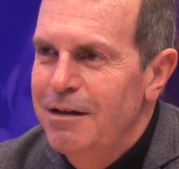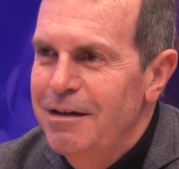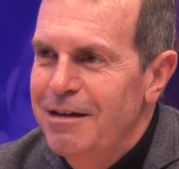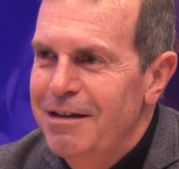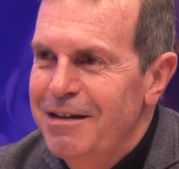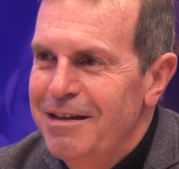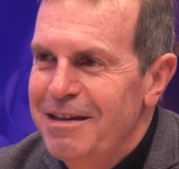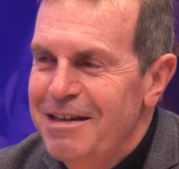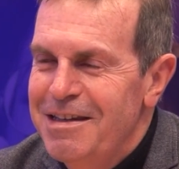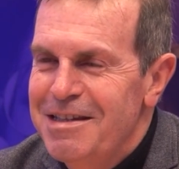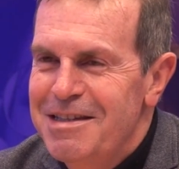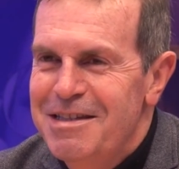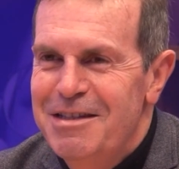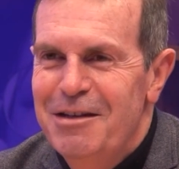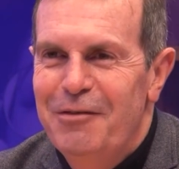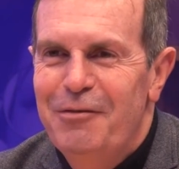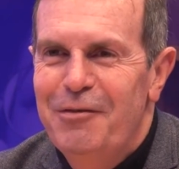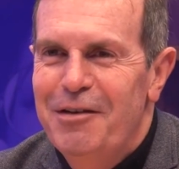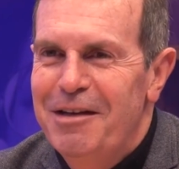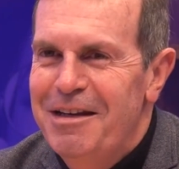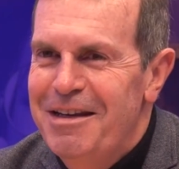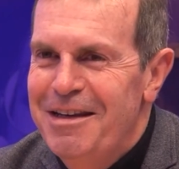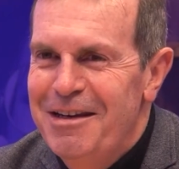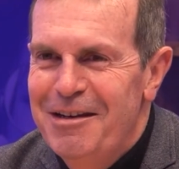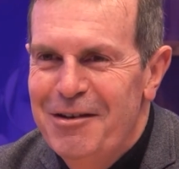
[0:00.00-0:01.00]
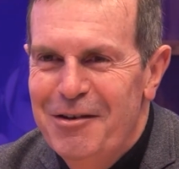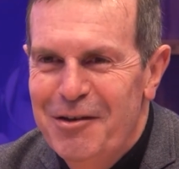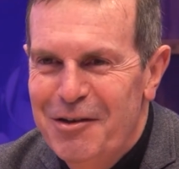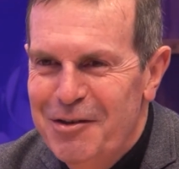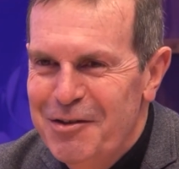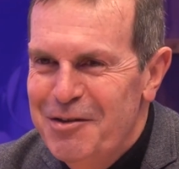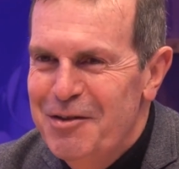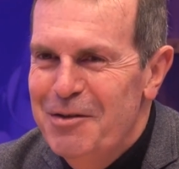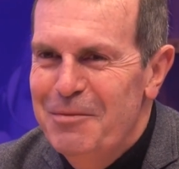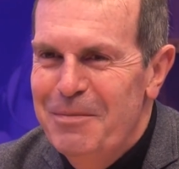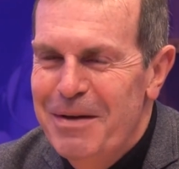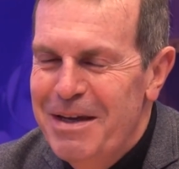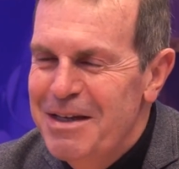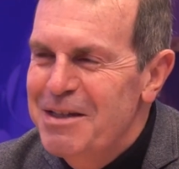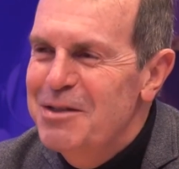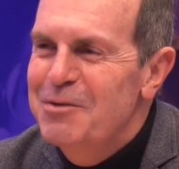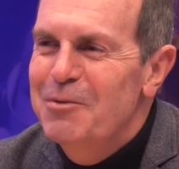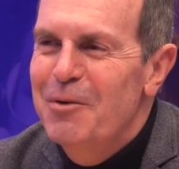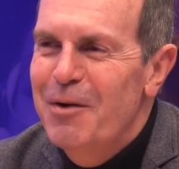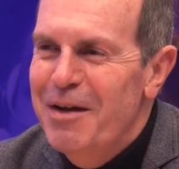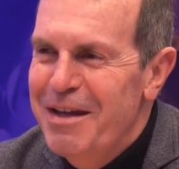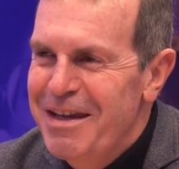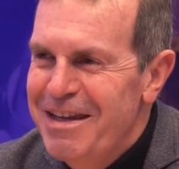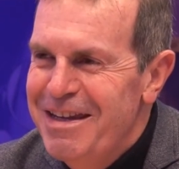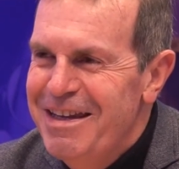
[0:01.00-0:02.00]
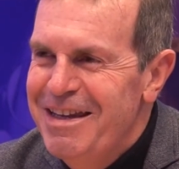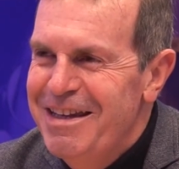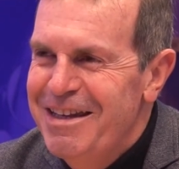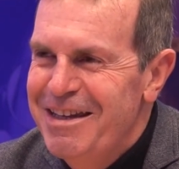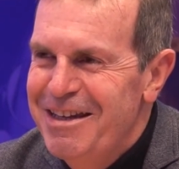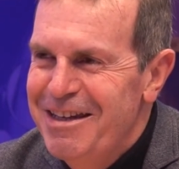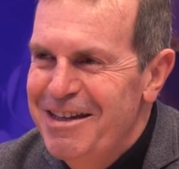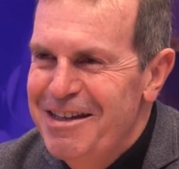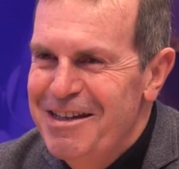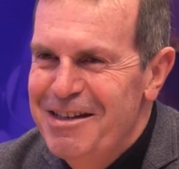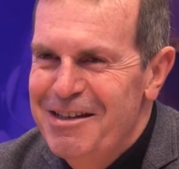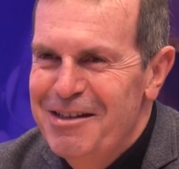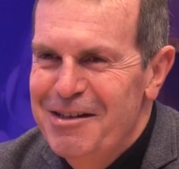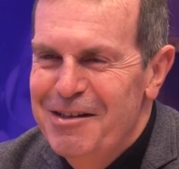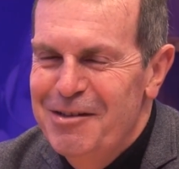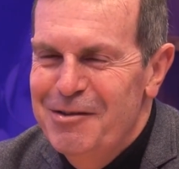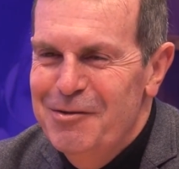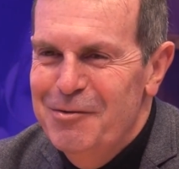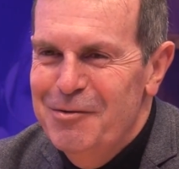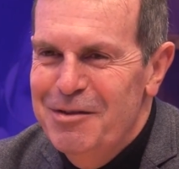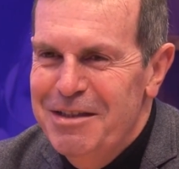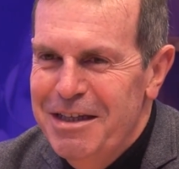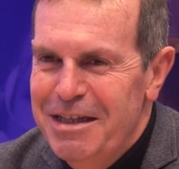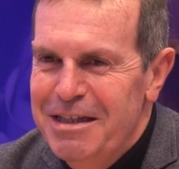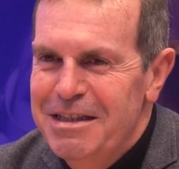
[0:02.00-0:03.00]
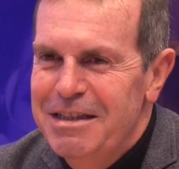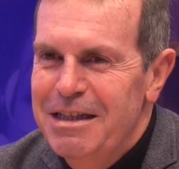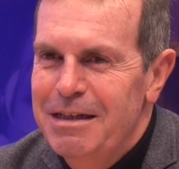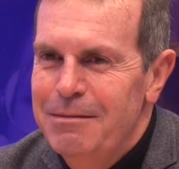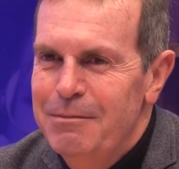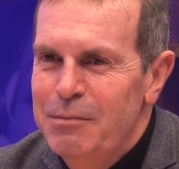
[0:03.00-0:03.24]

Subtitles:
is definitely not the best way to take time